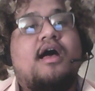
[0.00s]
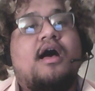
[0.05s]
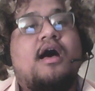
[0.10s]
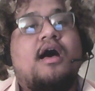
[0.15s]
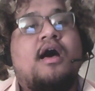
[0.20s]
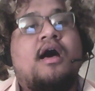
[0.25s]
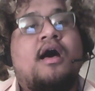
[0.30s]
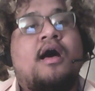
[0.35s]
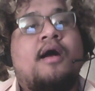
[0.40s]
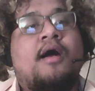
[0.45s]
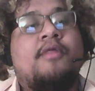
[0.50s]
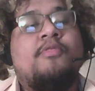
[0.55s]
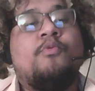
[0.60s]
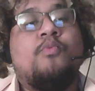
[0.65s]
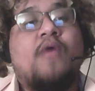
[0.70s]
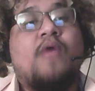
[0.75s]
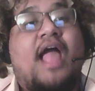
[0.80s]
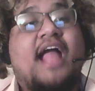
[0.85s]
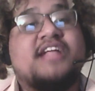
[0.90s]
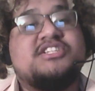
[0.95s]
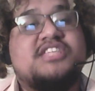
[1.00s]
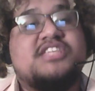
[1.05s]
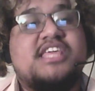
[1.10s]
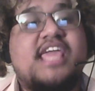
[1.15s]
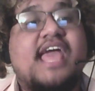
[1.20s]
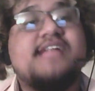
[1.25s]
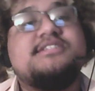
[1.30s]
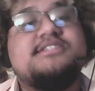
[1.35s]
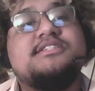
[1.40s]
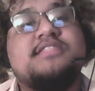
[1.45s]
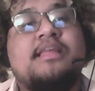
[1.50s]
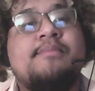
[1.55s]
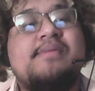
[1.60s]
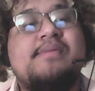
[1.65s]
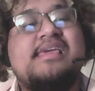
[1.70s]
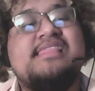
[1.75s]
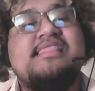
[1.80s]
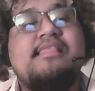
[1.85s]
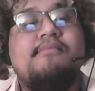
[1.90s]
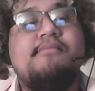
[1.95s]
we're actually catching them
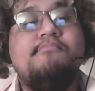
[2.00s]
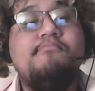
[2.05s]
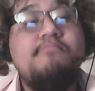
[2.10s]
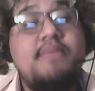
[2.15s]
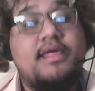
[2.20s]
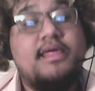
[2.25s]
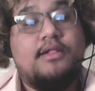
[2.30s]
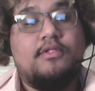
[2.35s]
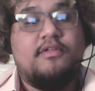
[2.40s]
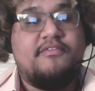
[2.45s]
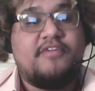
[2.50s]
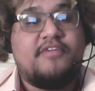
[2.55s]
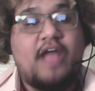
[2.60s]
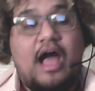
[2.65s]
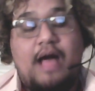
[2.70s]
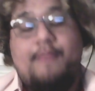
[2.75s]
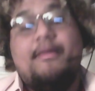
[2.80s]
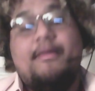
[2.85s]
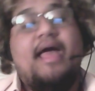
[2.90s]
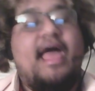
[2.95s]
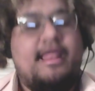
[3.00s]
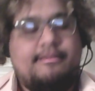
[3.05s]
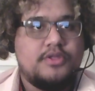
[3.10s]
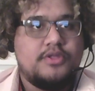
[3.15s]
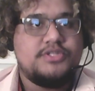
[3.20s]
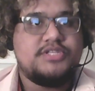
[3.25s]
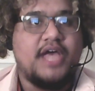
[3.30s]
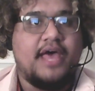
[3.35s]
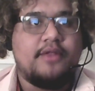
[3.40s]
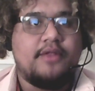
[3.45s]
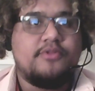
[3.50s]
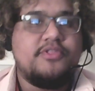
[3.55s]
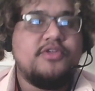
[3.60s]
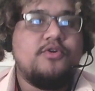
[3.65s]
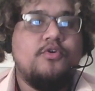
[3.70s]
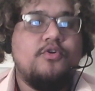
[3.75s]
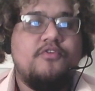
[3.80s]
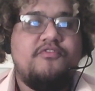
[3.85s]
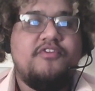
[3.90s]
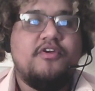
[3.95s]
in the middle of combat. Donald and
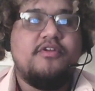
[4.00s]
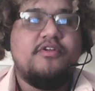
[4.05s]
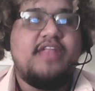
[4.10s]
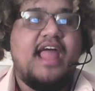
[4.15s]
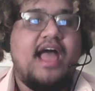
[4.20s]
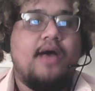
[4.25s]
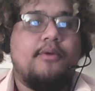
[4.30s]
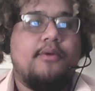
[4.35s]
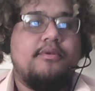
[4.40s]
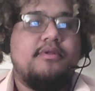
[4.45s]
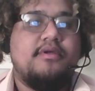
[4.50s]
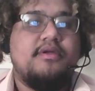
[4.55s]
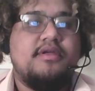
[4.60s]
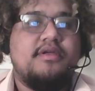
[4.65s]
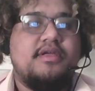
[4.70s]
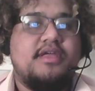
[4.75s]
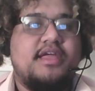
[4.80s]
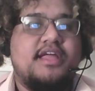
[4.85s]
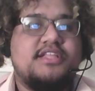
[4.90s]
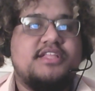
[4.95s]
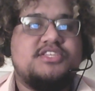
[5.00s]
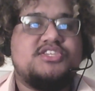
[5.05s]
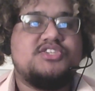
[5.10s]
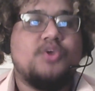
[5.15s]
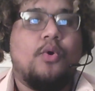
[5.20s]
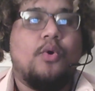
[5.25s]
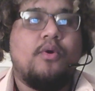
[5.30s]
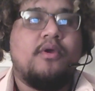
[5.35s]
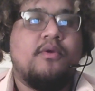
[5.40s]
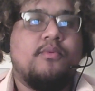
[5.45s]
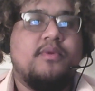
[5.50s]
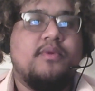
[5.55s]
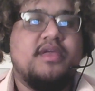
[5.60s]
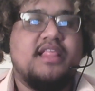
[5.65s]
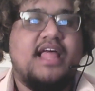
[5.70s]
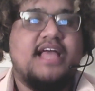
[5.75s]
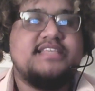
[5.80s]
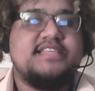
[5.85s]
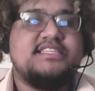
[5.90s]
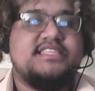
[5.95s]
Goofy are down, and Sora
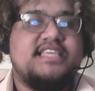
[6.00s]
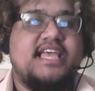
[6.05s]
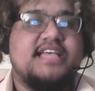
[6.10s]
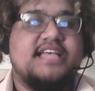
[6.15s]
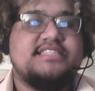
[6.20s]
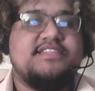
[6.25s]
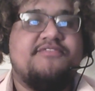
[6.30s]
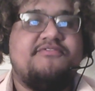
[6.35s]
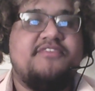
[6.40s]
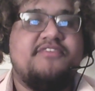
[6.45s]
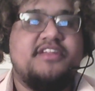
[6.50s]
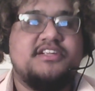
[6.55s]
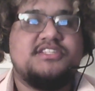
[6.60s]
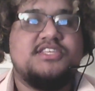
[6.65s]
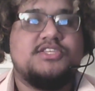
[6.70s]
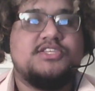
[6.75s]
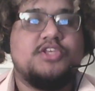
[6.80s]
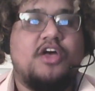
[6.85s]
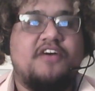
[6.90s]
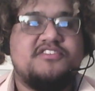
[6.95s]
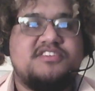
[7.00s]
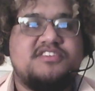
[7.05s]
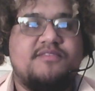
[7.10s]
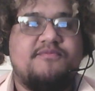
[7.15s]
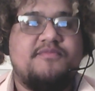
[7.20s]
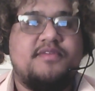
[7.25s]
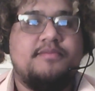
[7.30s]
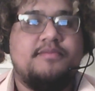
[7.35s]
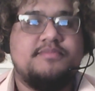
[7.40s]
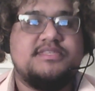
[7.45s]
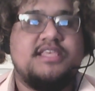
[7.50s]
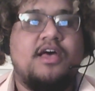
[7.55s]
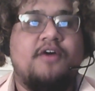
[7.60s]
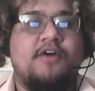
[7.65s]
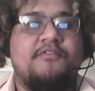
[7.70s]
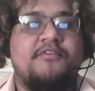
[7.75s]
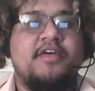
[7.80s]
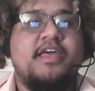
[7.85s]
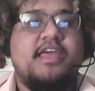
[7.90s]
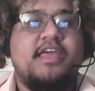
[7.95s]
realizes he has to finish this off himself
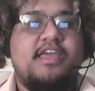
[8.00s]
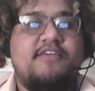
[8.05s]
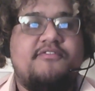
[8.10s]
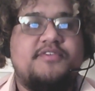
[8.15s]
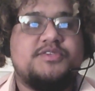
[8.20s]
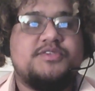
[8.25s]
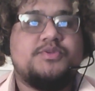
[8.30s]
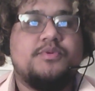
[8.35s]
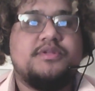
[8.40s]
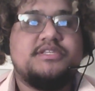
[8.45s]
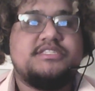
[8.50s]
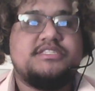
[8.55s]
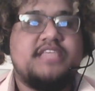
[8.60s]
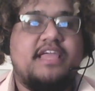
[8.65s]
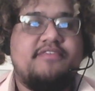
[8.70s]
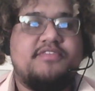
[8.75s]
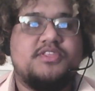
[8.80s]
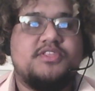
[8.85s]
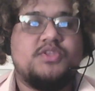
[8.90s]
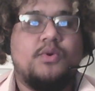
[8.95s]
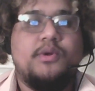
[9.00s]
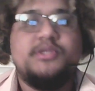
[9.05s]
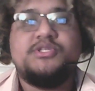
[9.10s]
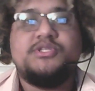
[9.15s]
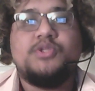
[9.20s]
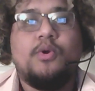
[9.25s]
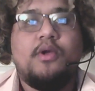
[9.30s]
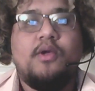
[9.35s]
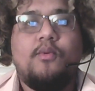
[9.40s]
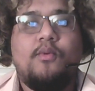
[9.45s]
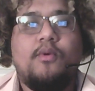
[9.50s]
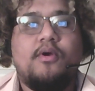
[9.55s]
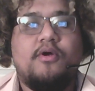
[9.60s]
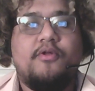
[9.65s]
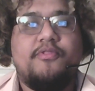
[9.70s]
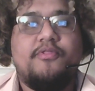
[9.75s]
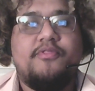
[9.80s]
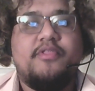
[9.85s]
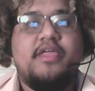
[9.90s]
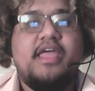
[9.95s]
if he's going to save the Toy Story
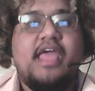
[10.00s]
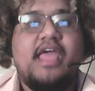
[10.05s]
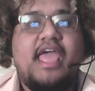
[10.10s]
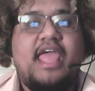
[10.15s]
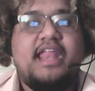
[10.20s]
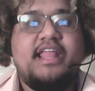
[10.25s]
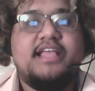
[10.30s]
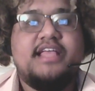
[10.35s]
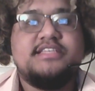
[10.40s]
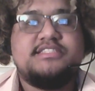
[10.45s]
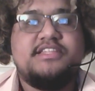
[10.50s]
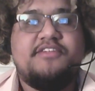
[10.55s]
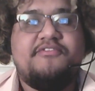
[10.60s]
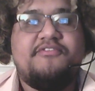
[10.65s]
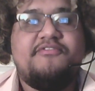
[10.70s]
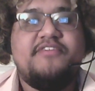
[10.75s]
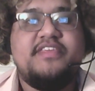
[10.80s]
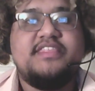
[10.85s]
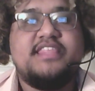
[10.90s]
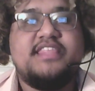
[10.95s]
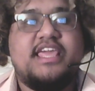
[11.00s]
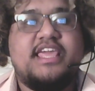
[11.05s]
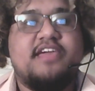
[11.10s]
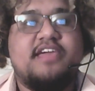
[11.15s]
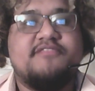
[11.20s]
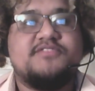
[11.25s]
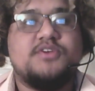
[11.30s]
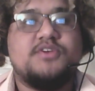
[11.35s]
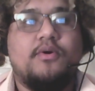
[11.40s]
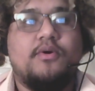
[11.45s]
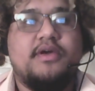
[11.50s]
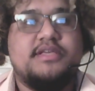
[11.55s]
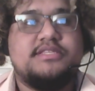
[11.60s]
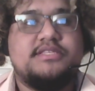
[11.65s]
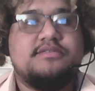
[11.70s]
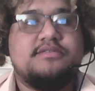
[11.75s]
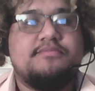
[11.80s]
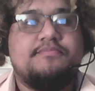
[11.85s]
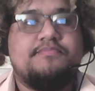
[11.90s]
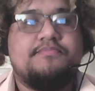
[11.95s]
world, and he has to defeat the King of Toys.